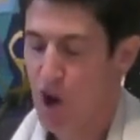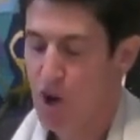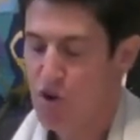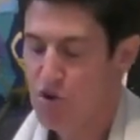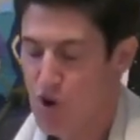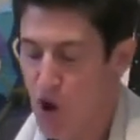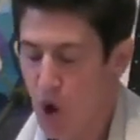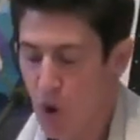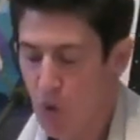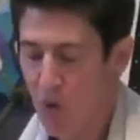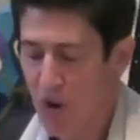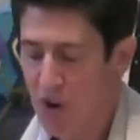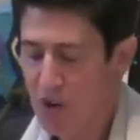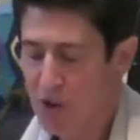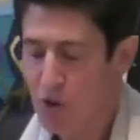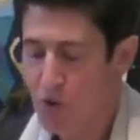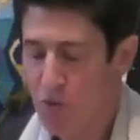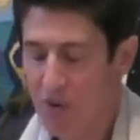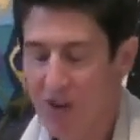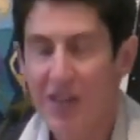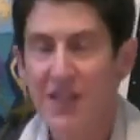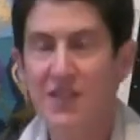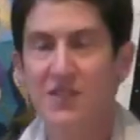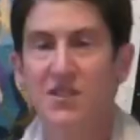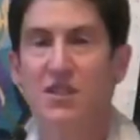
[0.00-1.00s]
No one who
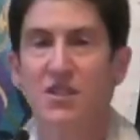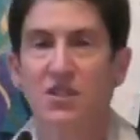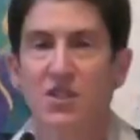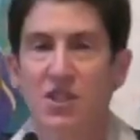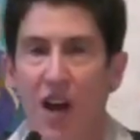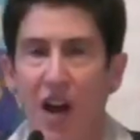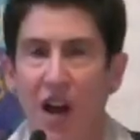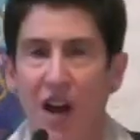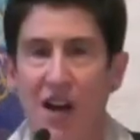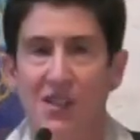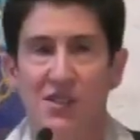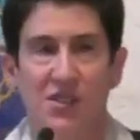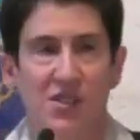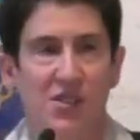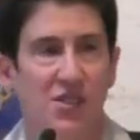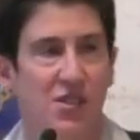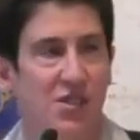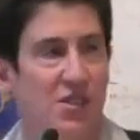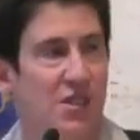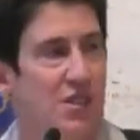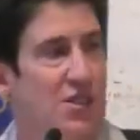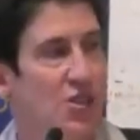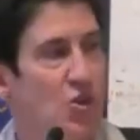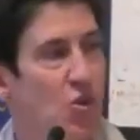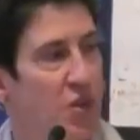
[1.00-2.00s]
isn't
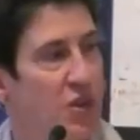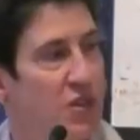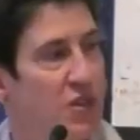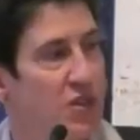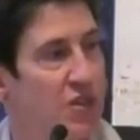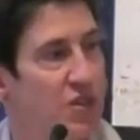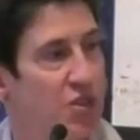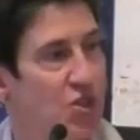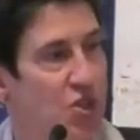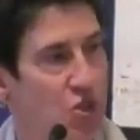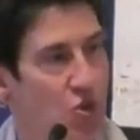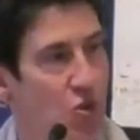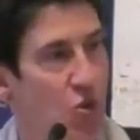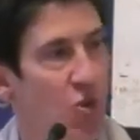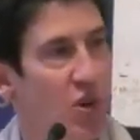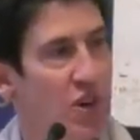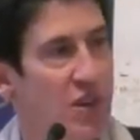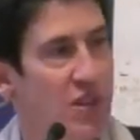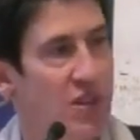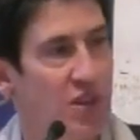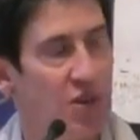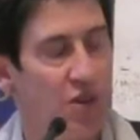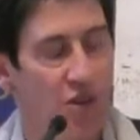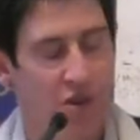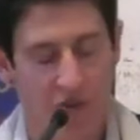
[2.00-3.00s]
us is going to destroy
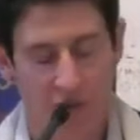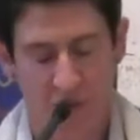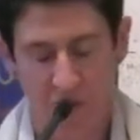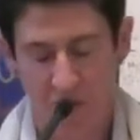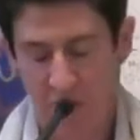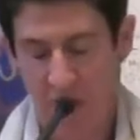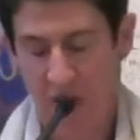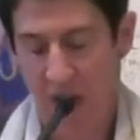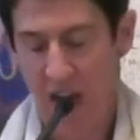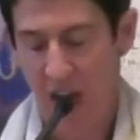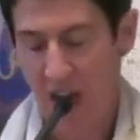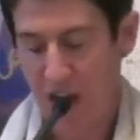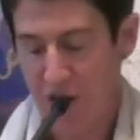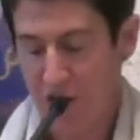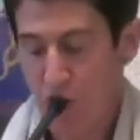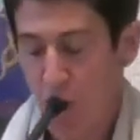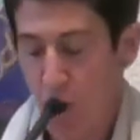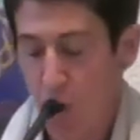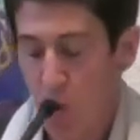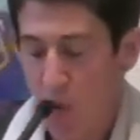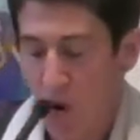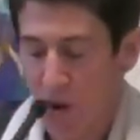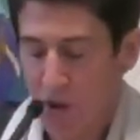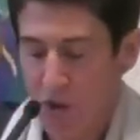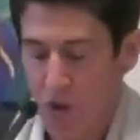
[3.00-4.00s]
the earth, and
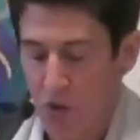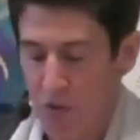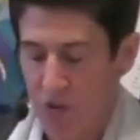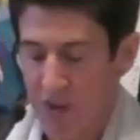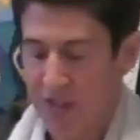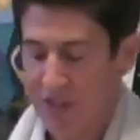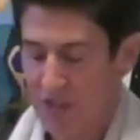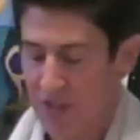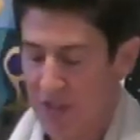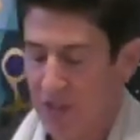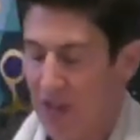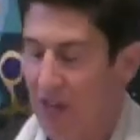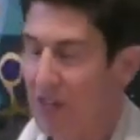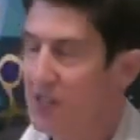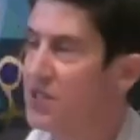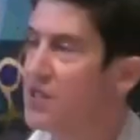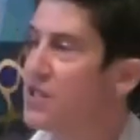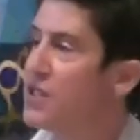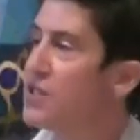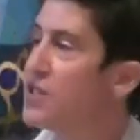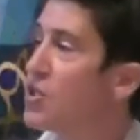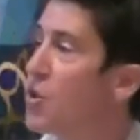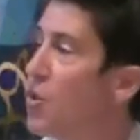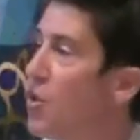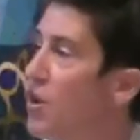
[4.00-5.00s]
no one who isn't us
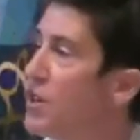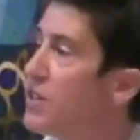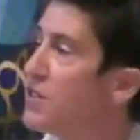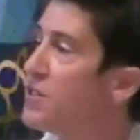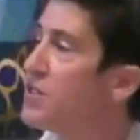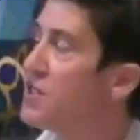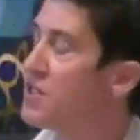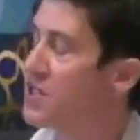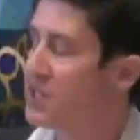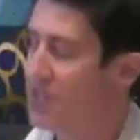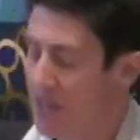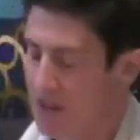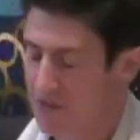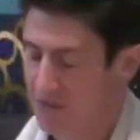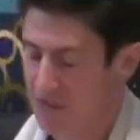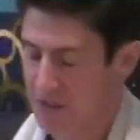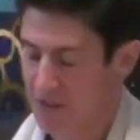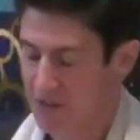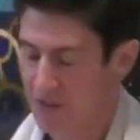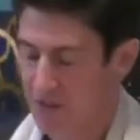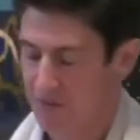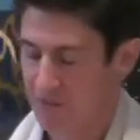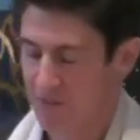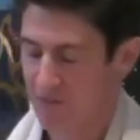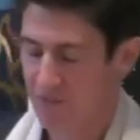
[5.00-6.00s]
is going to save
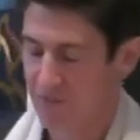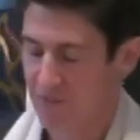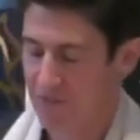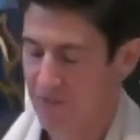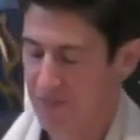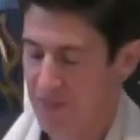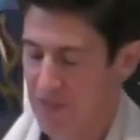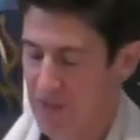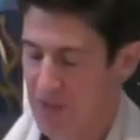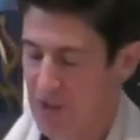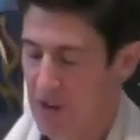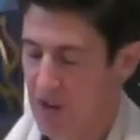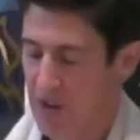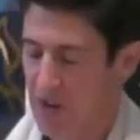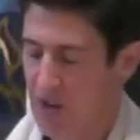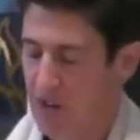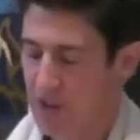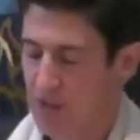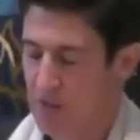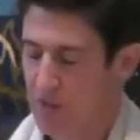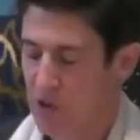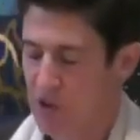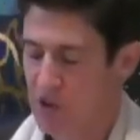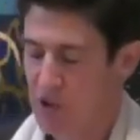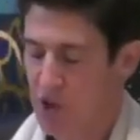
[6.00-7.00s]
it.
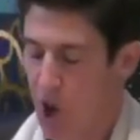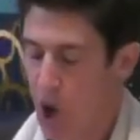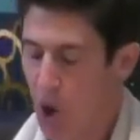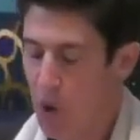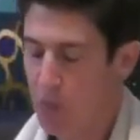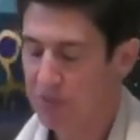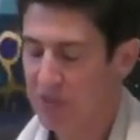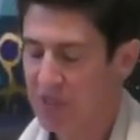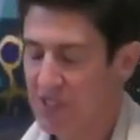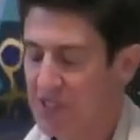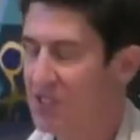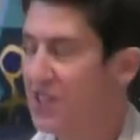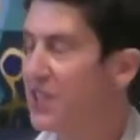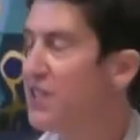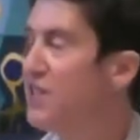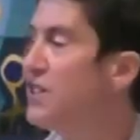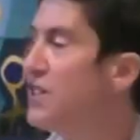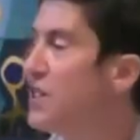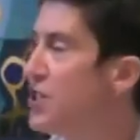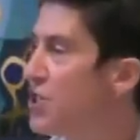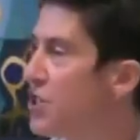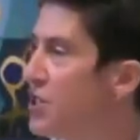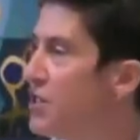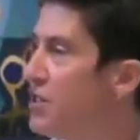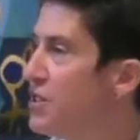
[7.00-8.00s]
The most hopeless
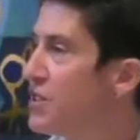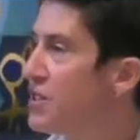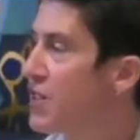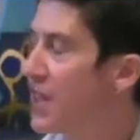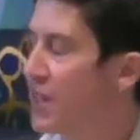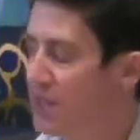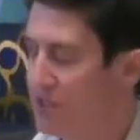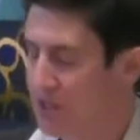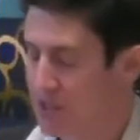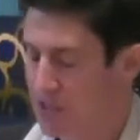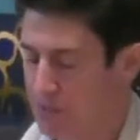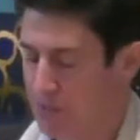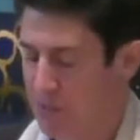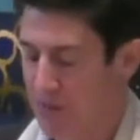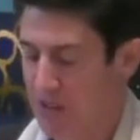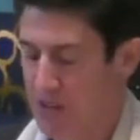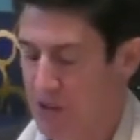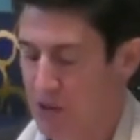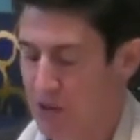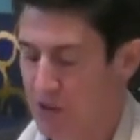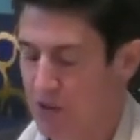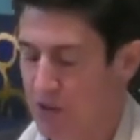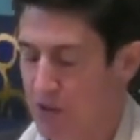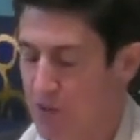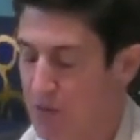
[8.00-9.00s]
conditions can
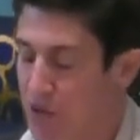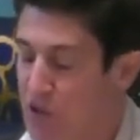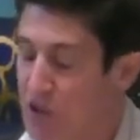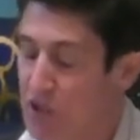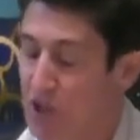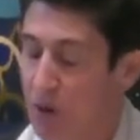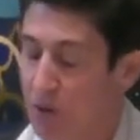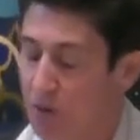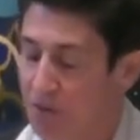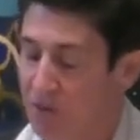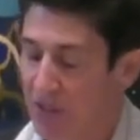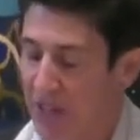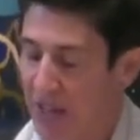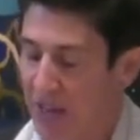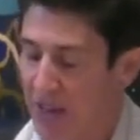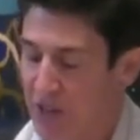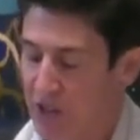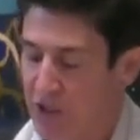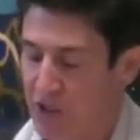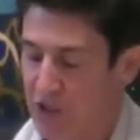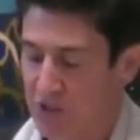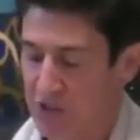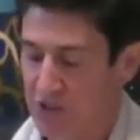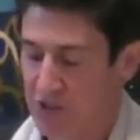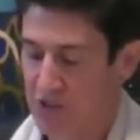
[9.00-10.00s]
inspire the most hopeful
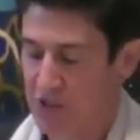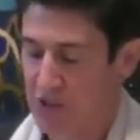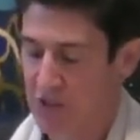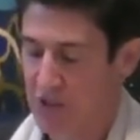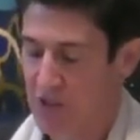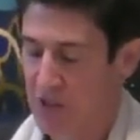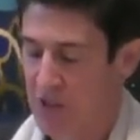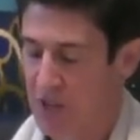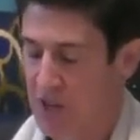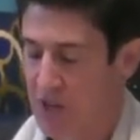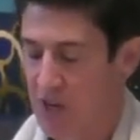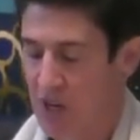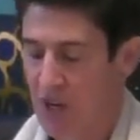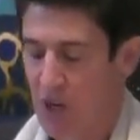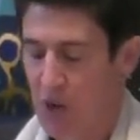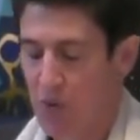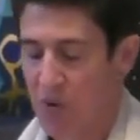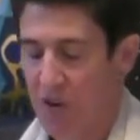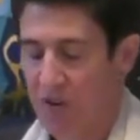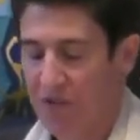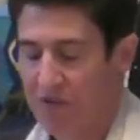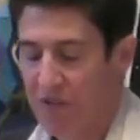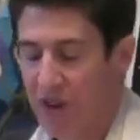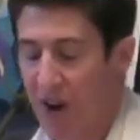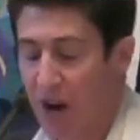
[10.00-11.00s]
actions. We
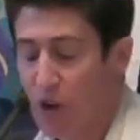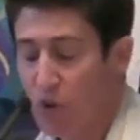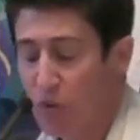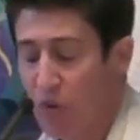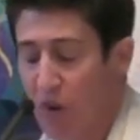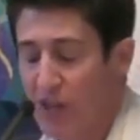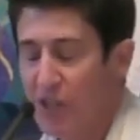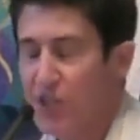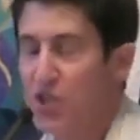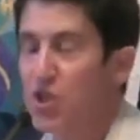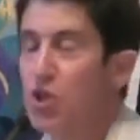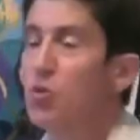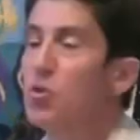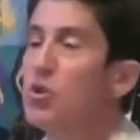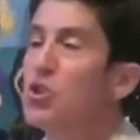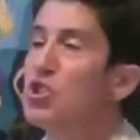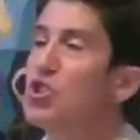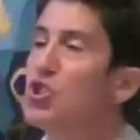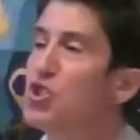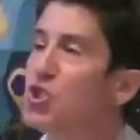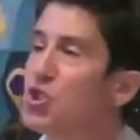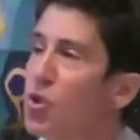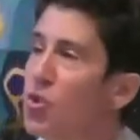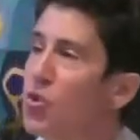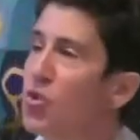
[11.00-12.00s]
have found ways to
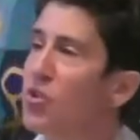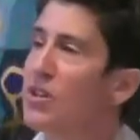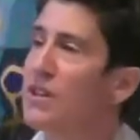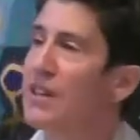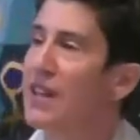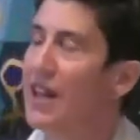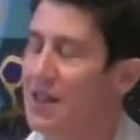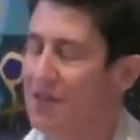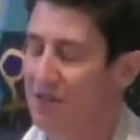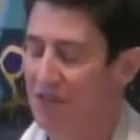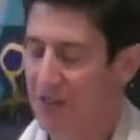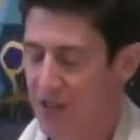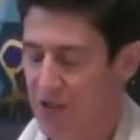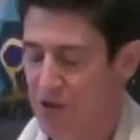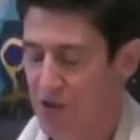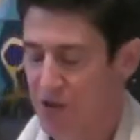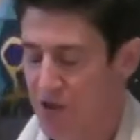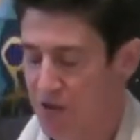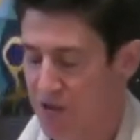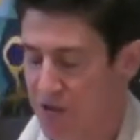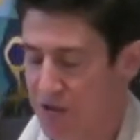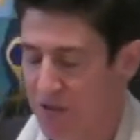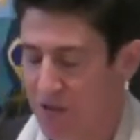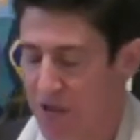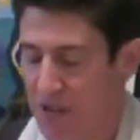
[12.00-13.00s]
restore life on
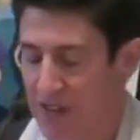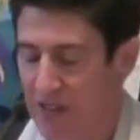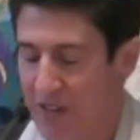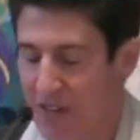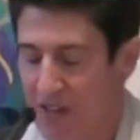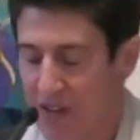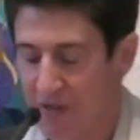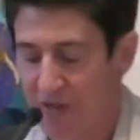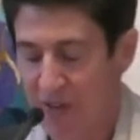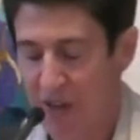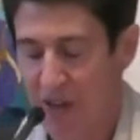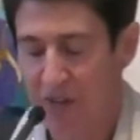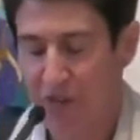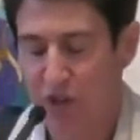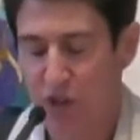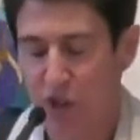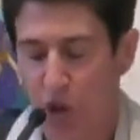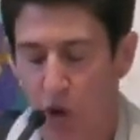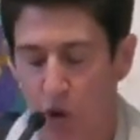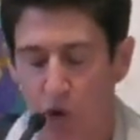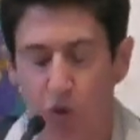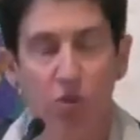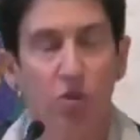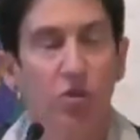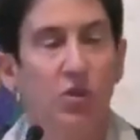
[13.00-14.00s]
earth in the event of a
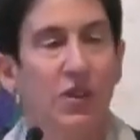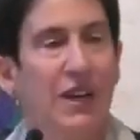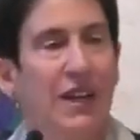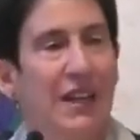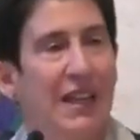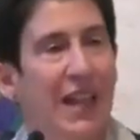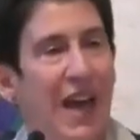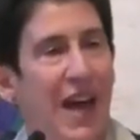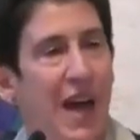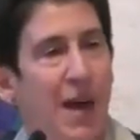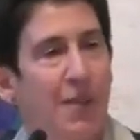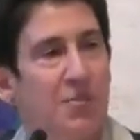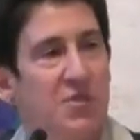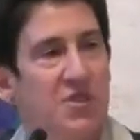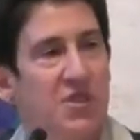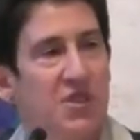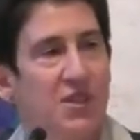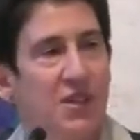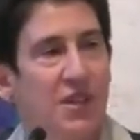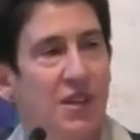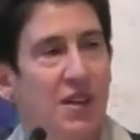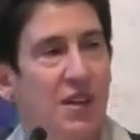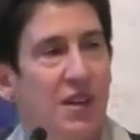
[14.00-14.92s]
total collapse,